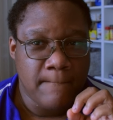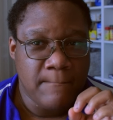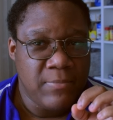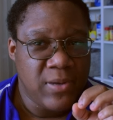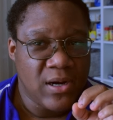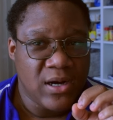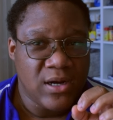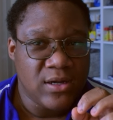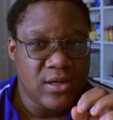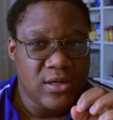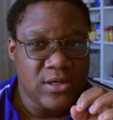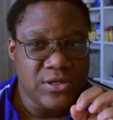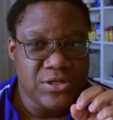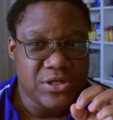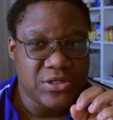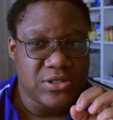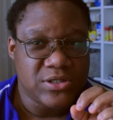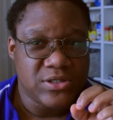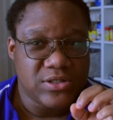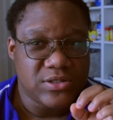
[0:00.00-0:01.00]
but it
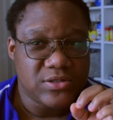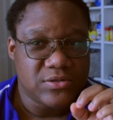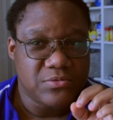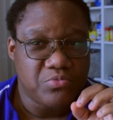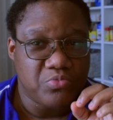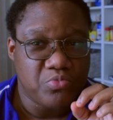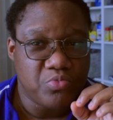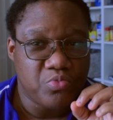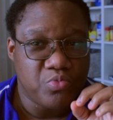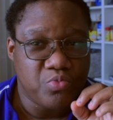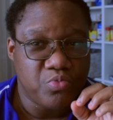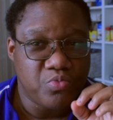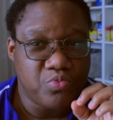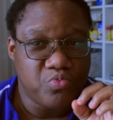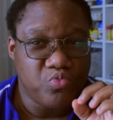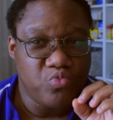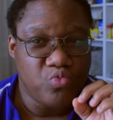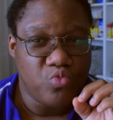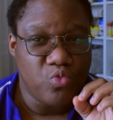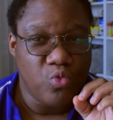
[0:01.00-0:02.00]
just
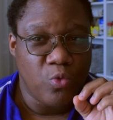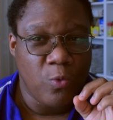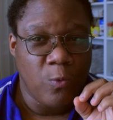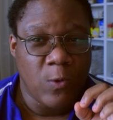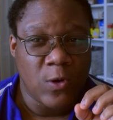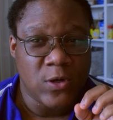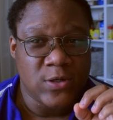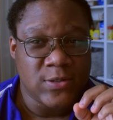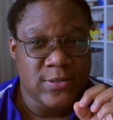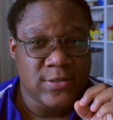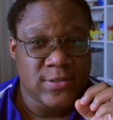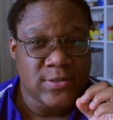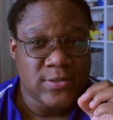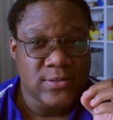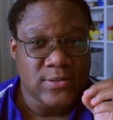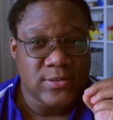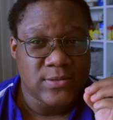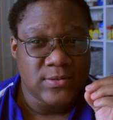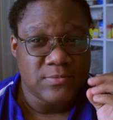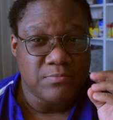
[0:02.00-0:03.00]

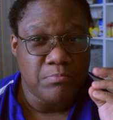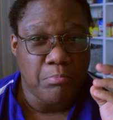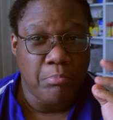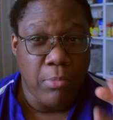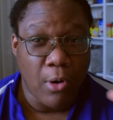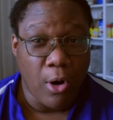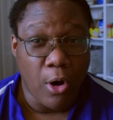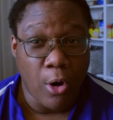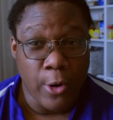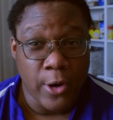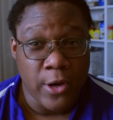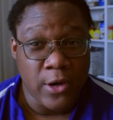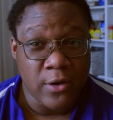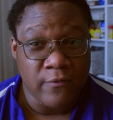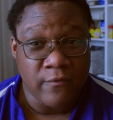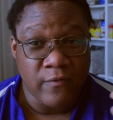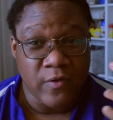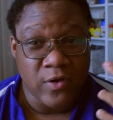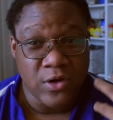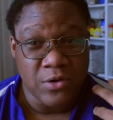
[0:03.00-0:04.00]
was boring
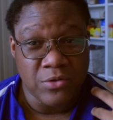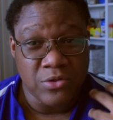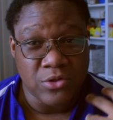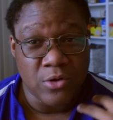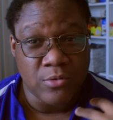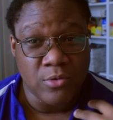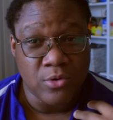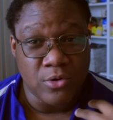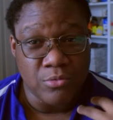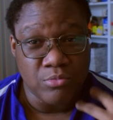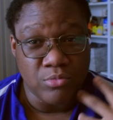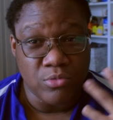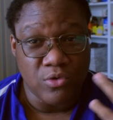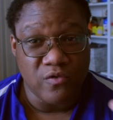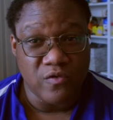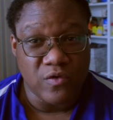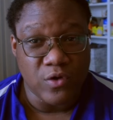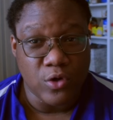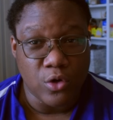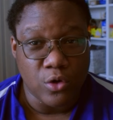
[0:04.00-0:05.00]
for the normal
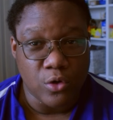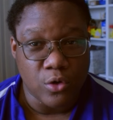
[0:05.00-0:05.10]
movie